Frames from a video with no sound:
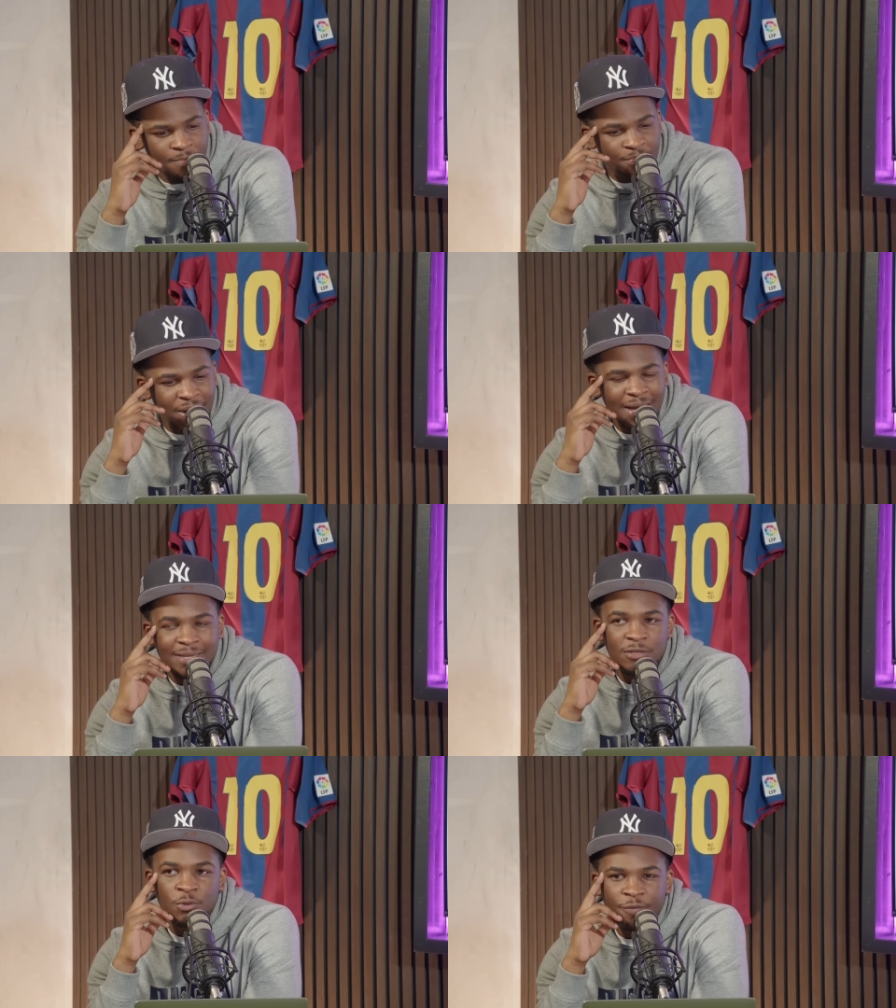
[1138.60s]

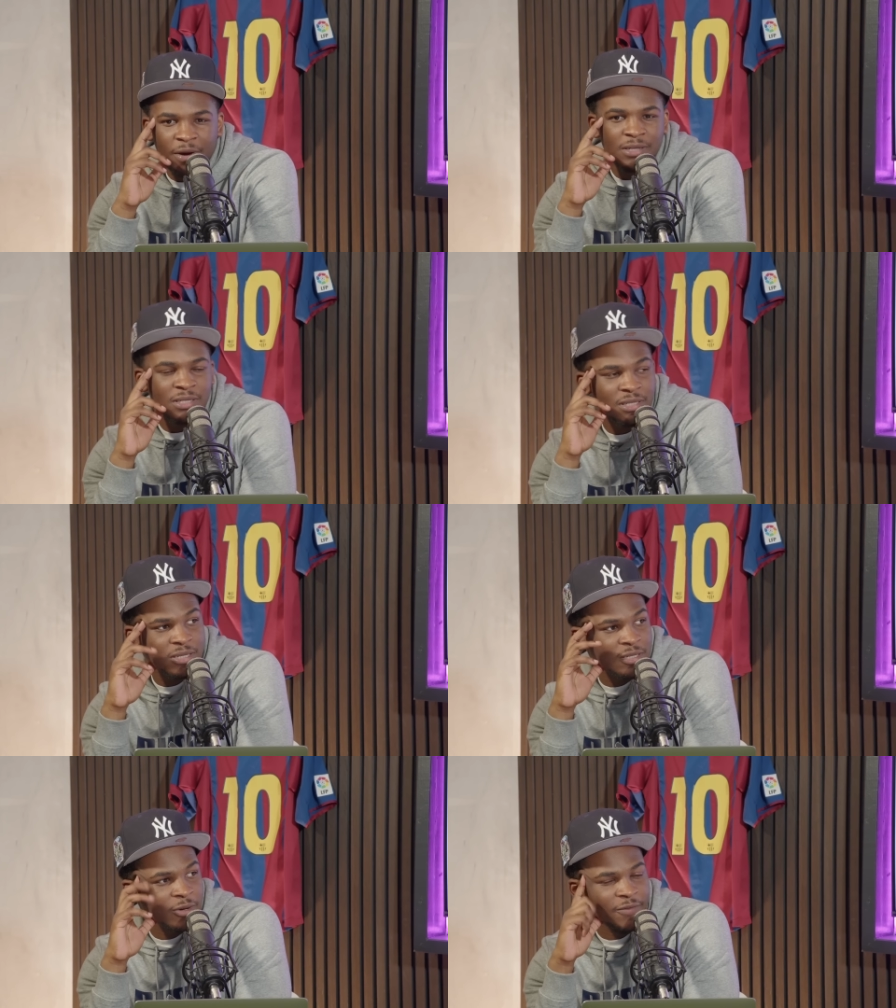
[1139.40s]
That
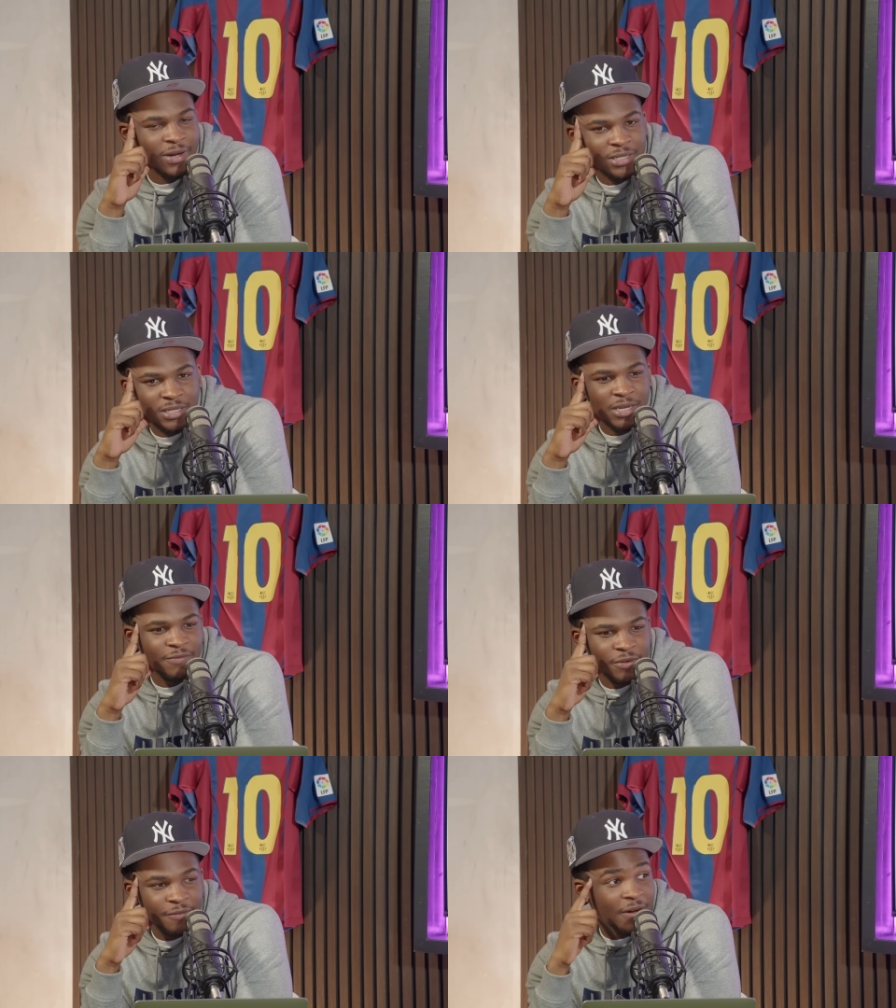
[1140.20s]
2006
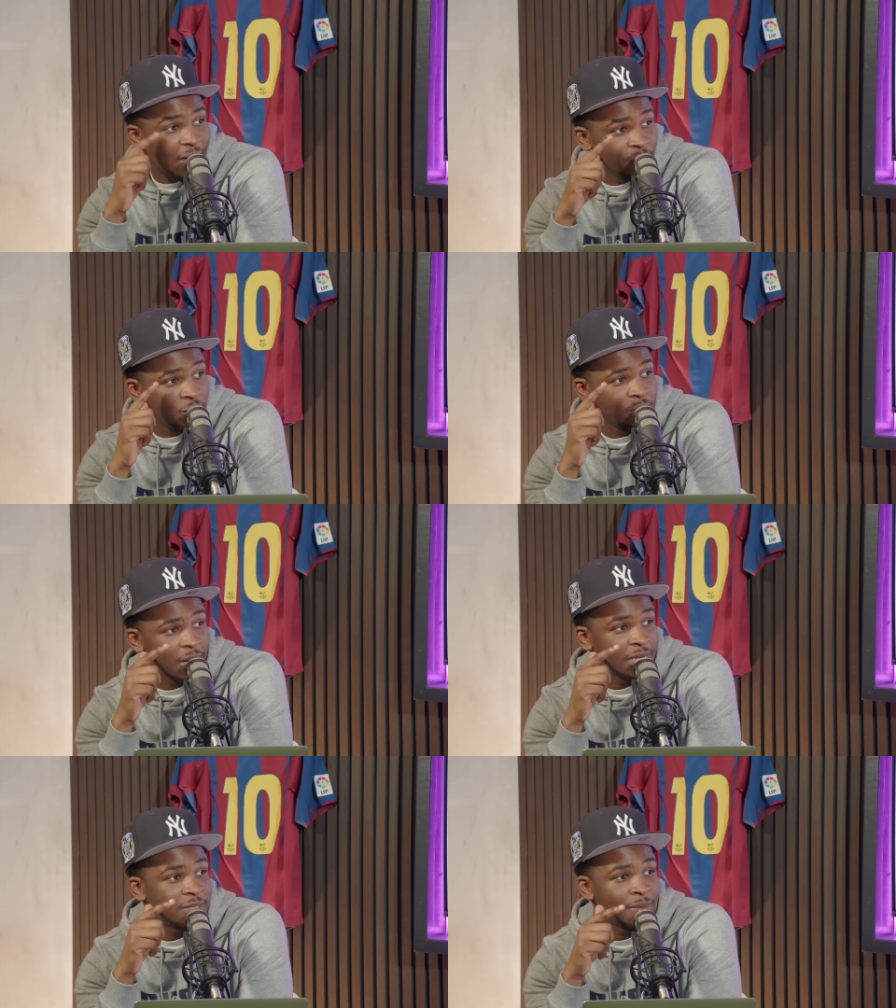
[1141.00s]
2007 final, AC yeah.